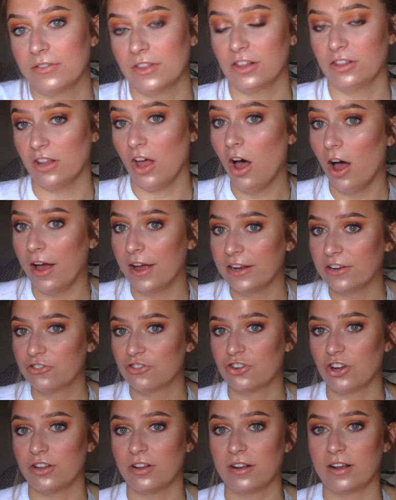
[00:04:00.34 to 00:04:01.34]
the
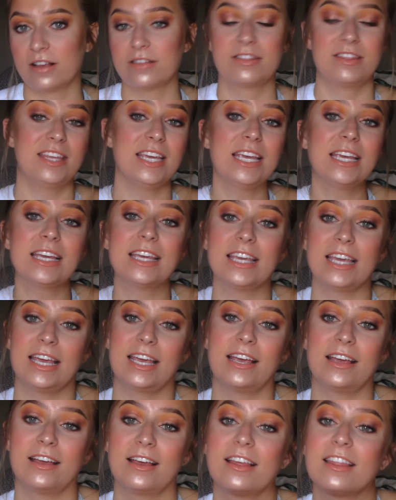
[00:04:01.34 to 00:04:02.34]
launch,
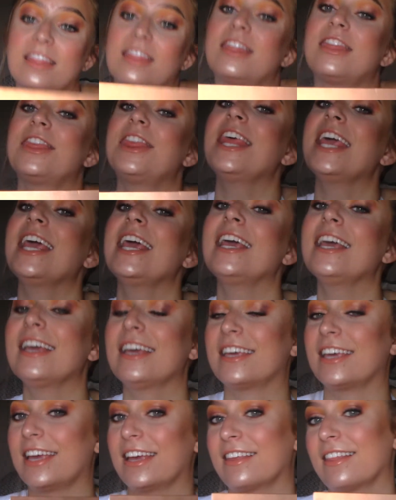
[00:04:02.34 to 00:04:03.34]
thinking
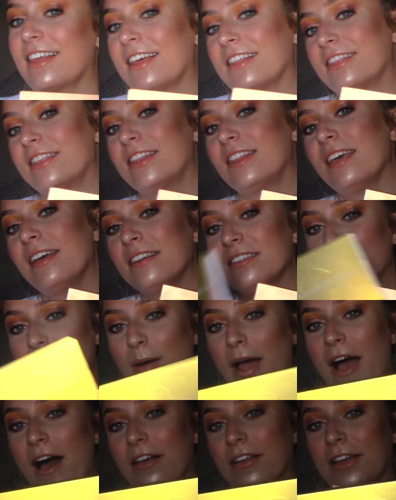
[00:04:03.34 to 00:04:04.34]
that this
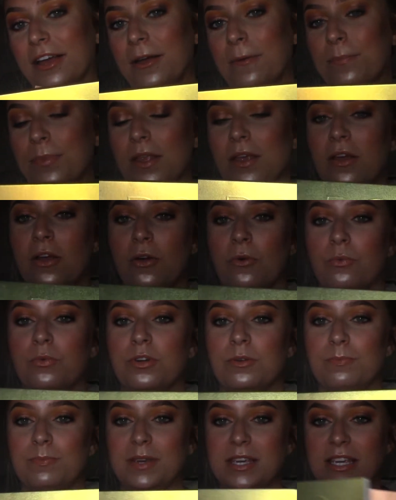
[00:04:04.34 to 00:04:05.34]
palette
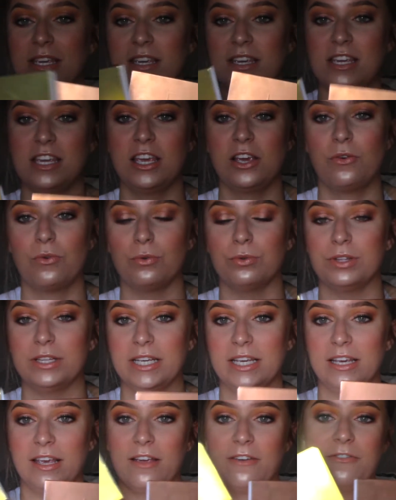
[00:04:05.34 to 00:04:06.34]
would be
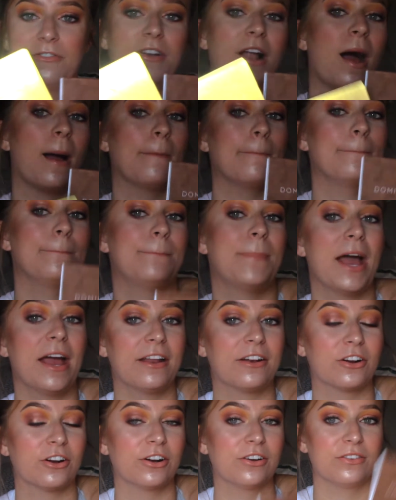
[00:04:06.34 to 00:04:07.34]
equally, if not
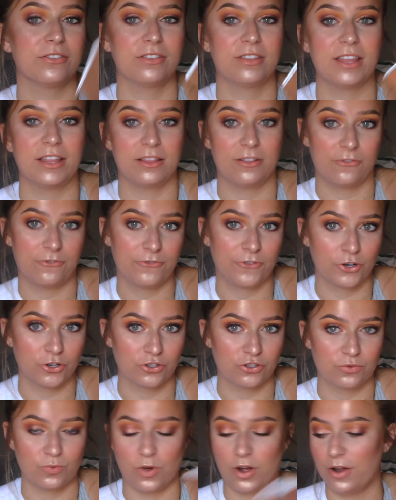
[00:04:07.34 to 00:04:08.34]
better, than the
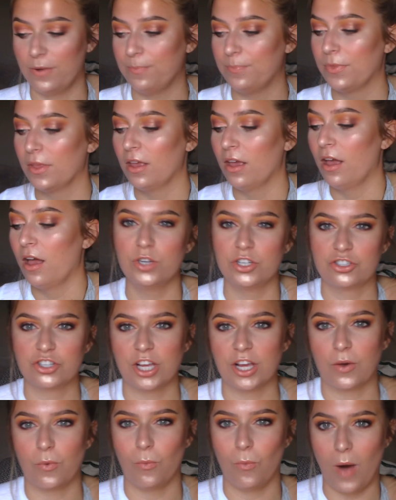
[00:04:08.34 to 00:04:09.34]
first one. Which,
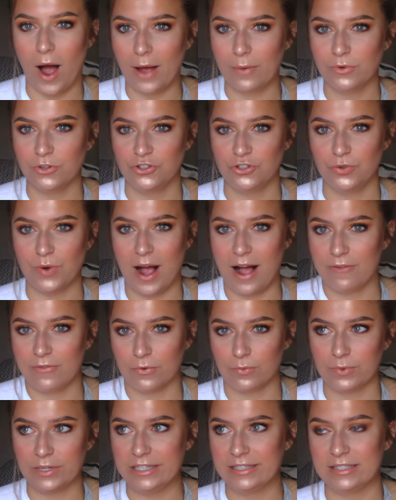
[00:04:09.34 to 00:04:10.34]
like, why would you have
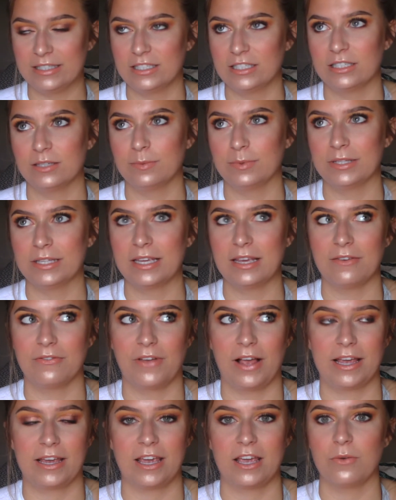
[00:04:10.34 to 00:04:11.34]
a reason to believe,
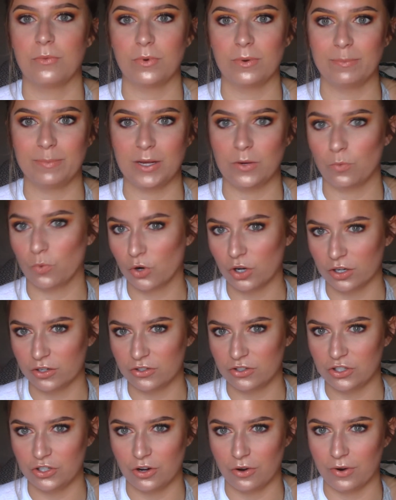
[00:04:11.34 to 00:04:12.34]
like, it would be
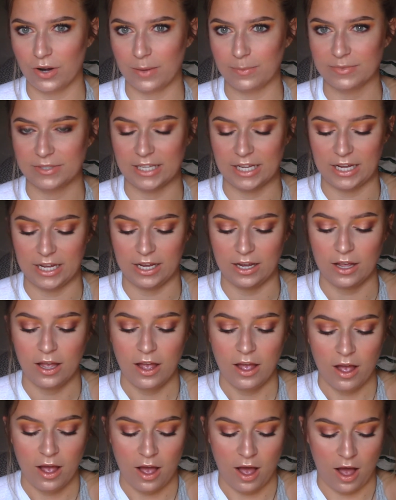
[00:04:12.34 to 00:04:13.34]
worse, you know what I'm saying?
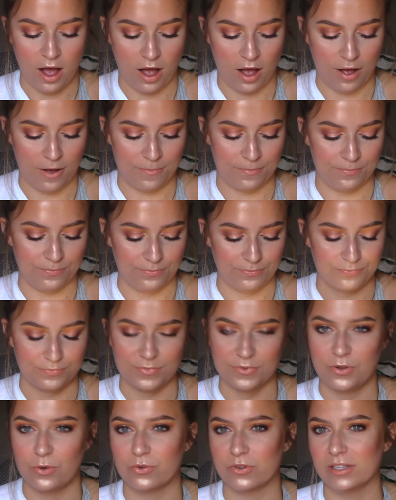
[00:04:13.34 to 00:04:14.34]
So
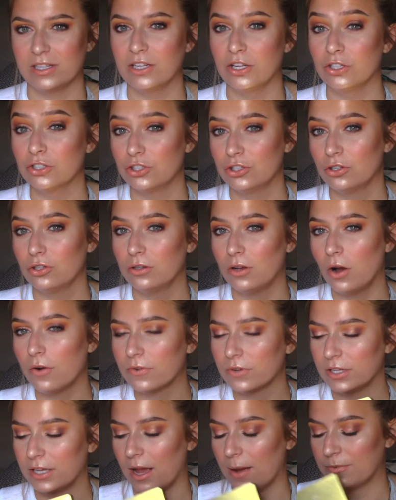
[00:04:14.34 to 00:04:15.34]
it was a little
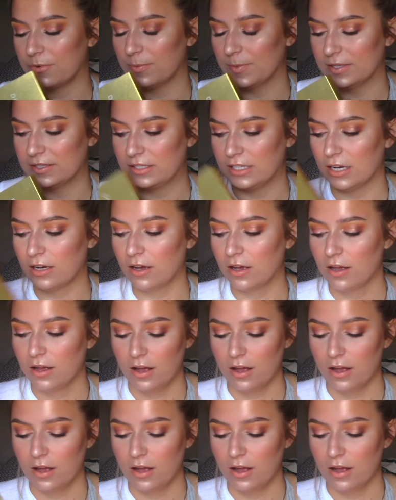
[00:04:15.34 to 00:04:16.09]
overly optimistic.